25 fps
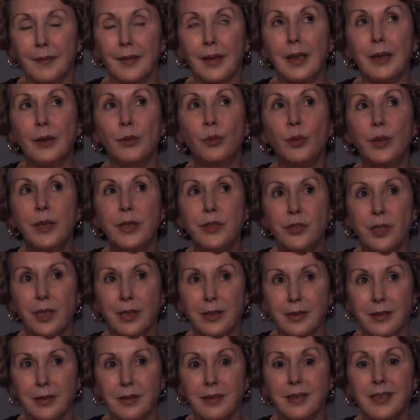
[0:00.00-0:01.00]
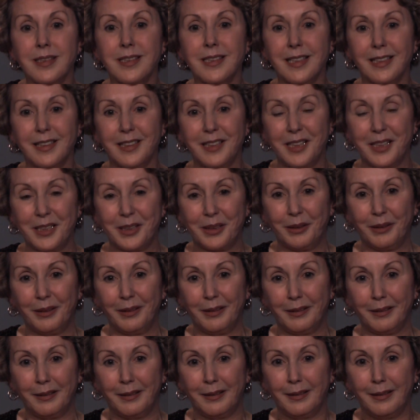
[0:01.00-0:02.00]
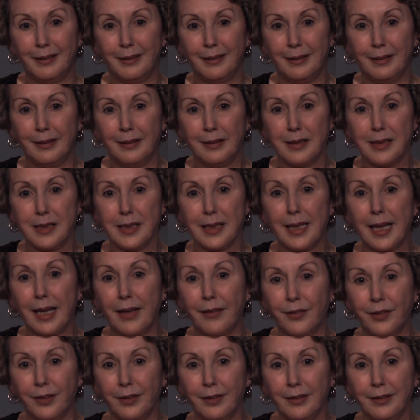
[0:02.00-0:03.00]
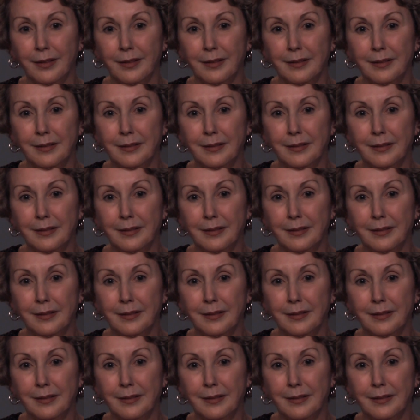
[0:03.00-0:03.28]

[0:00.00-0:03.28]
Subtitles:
Can we just sit here together?